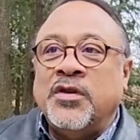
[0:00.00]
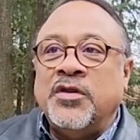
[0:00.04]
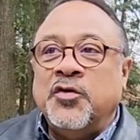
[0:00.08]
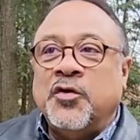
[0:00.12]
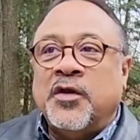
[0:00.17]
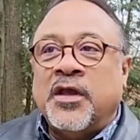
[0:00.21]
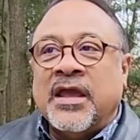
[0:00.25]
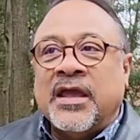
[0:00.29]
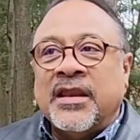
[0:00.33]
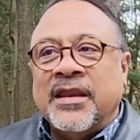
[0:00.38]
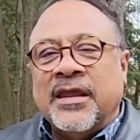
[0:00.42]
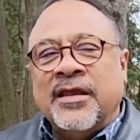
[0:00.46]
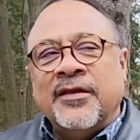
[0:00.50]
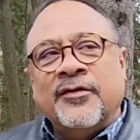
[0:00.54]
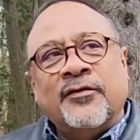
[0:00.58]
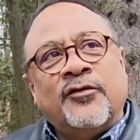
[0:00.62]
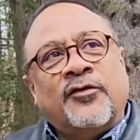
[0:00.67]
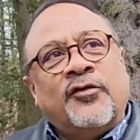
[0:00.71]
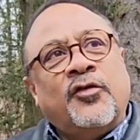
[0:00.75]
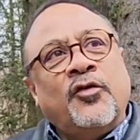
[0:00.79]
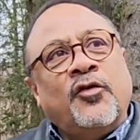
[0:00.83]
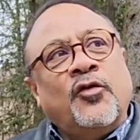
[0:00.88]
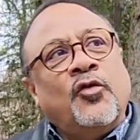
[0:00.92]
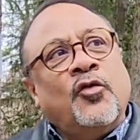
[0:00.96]
you get
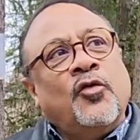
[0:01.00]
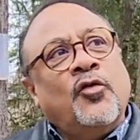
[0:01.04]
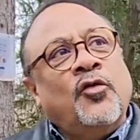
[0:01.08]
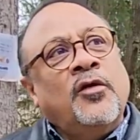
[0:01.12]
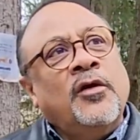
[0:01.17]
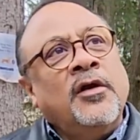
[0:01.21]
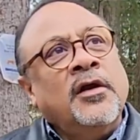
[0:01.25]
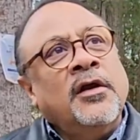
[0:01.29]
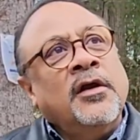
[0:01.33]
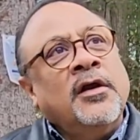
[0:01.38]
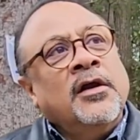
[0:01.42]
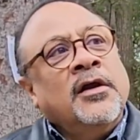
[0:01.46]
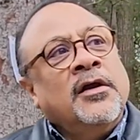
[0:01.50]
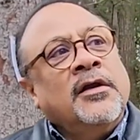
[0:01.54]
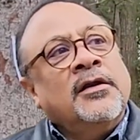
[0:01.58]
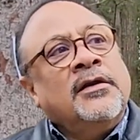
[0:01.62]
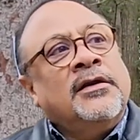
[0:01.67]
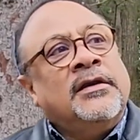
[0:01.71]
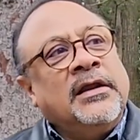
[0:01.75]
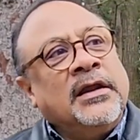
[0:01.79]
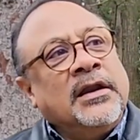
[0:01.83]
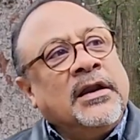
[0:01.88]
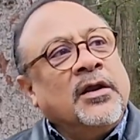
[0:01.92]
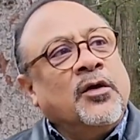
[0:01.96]
into
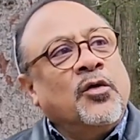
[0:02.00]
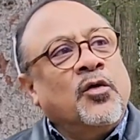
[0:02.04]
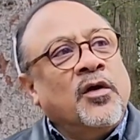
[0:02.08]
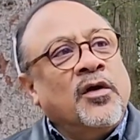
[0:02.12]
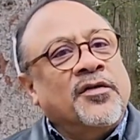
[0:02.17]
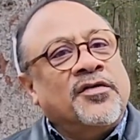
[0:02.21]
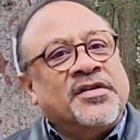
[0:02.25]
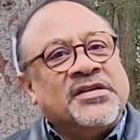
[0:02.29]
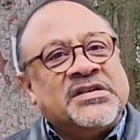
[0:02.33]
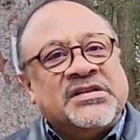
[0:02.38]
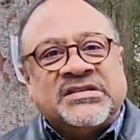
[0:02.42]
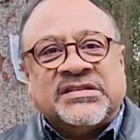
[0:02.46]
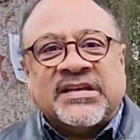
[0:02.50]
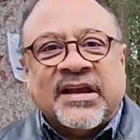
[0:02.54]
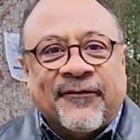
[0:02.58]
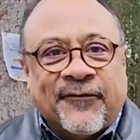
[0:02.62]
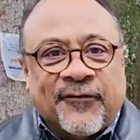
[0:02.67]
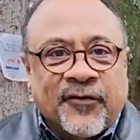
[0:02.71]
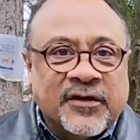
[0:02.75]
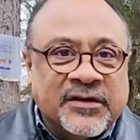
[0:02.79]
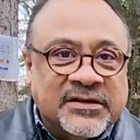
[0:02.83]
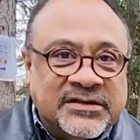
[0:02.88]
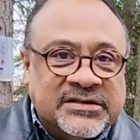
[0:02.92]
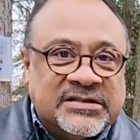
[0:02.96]
dealing with
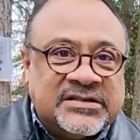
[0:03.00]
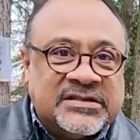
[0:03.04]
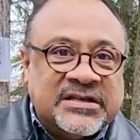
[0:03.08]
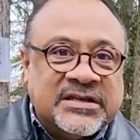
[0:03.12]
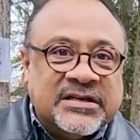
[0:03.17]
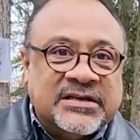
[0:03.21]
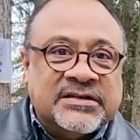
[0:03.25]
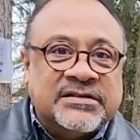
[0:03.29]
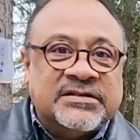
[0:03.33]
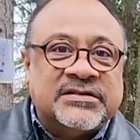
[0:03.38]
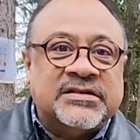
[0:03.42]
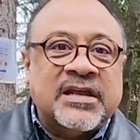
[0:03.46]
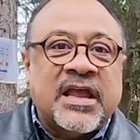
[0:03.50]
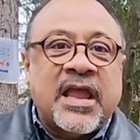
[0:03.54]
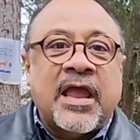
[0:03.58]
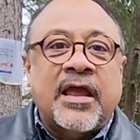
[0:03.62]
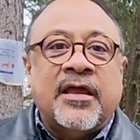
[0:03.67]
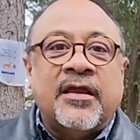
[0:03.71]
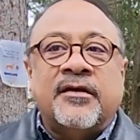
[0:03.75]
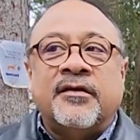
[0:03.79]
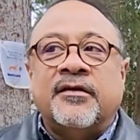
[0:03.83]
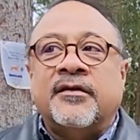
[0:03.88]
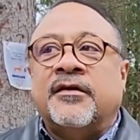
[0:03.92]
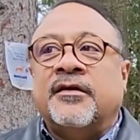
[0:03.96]
severances
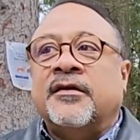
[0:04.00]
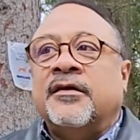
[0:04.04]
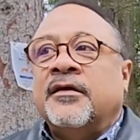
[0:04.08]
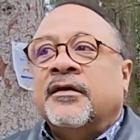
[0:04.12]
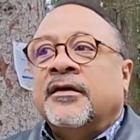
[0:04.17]
and